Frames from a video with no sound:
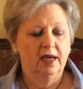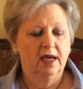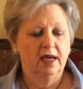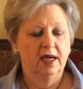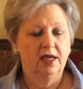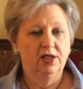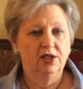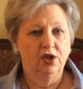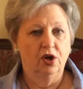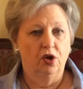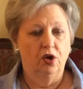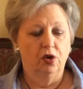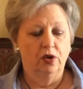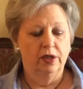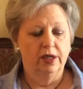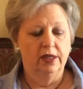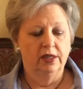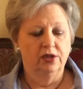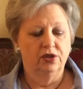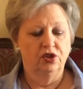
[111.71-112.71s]
and
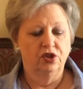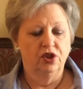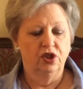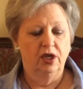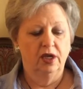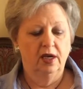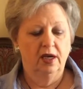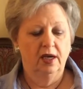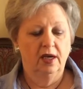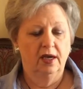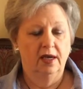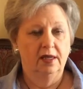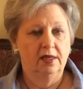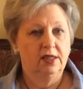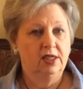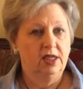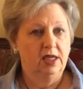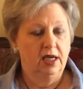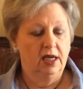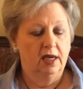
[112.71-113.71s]
orange
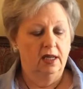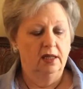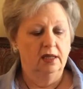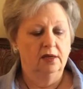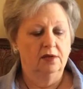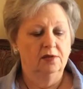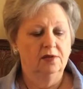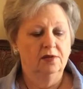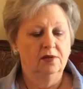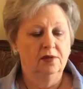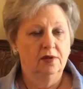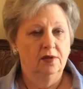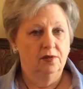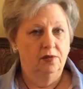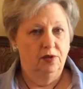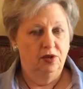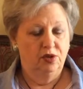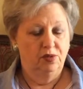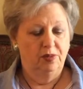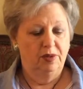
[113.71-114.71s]
and yellow,
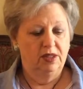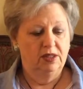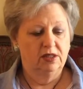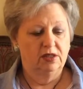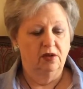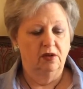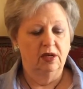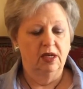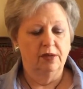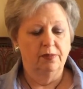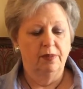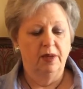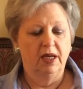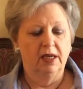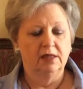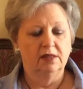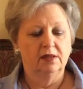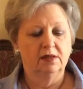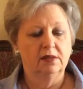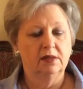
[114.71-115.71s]
which means solar
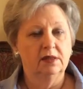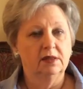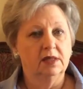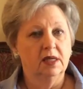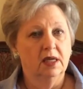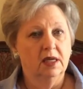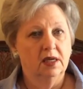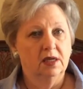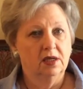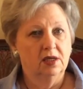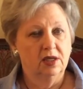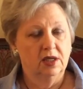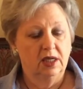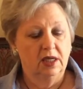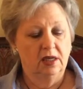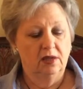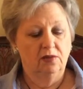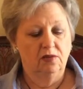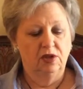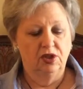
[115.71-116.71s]
plexus,
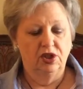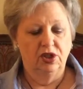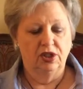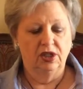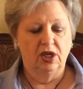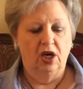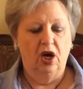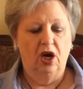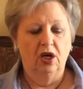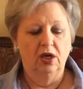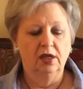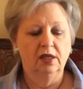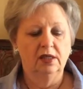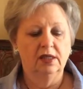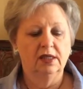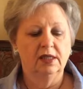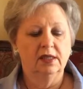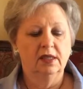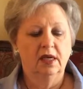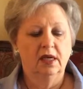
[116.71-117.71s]
green, which is
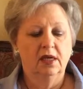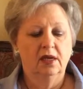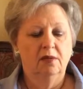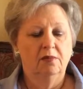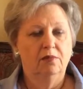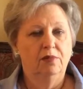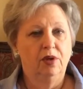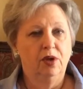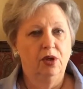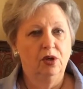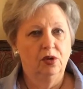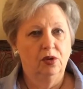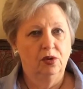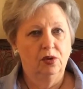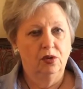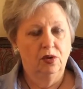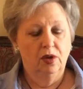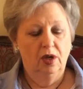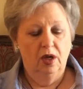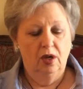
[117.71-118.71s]
heart,
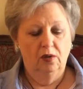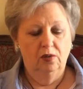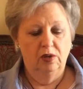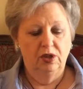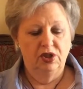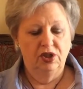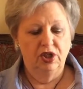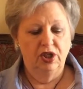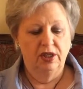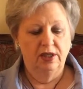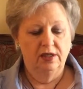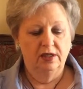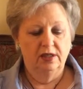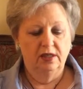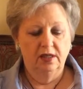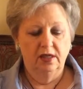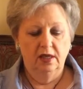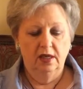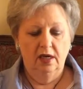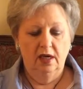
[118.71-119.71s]
blue, which
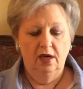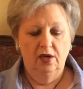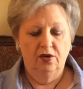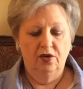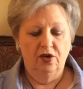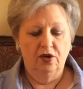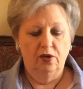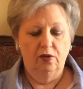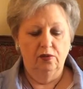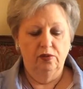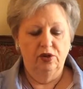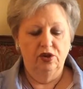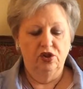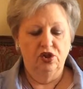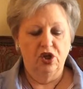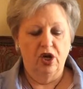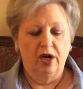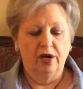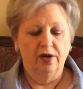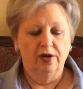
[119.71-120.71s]
is throat
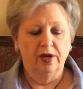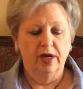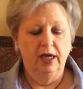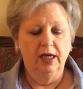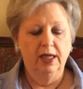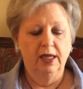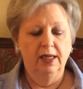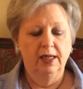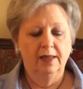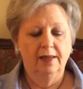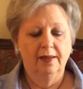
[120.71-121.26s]
chakra,